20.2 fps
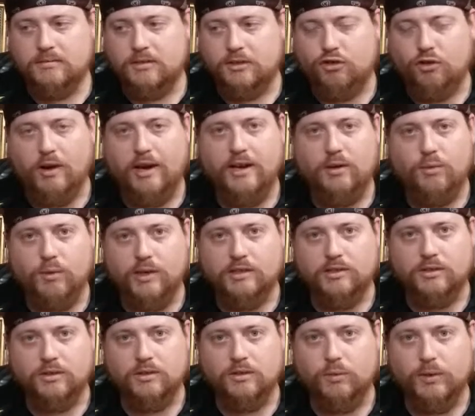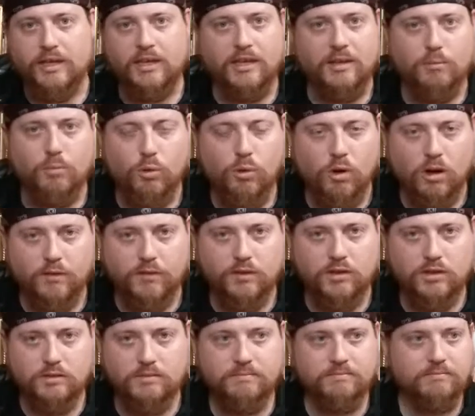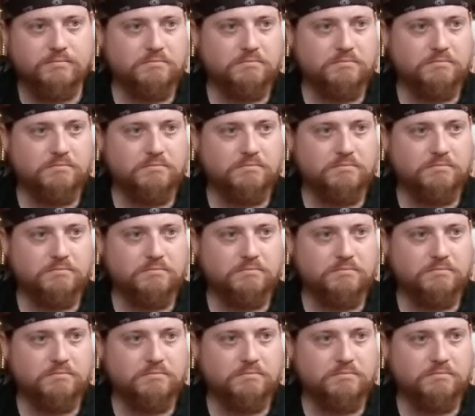train whistle when he morphs.